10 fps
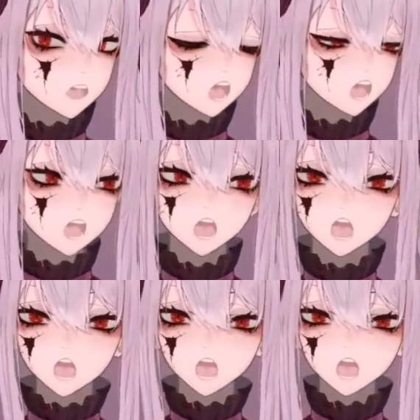And
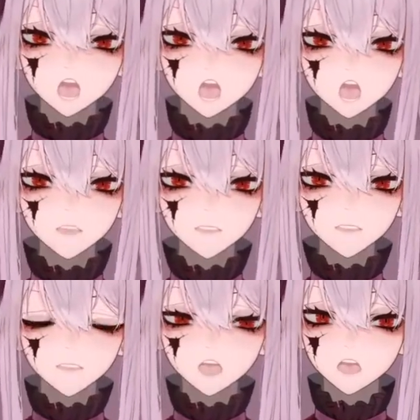I I'm
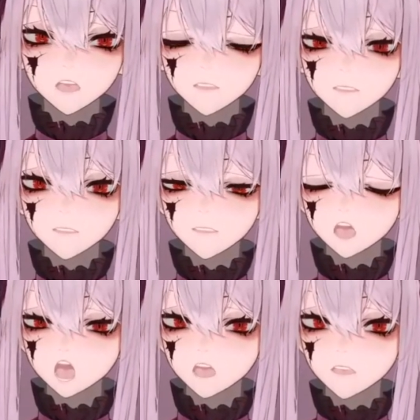just here just
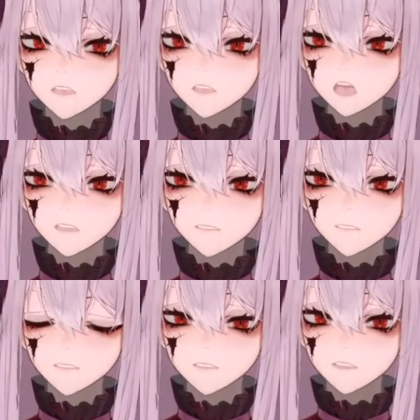speaking to you all.
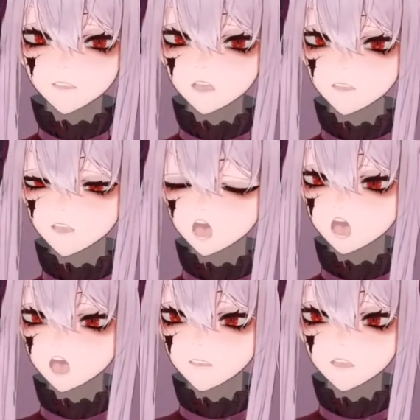It must be so surreal,
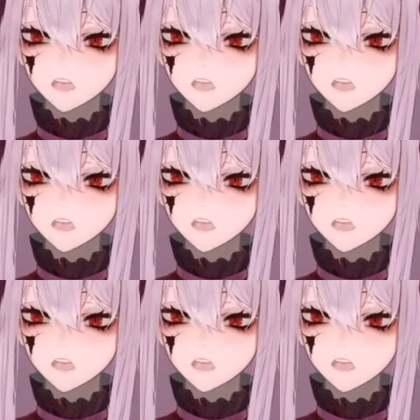huh?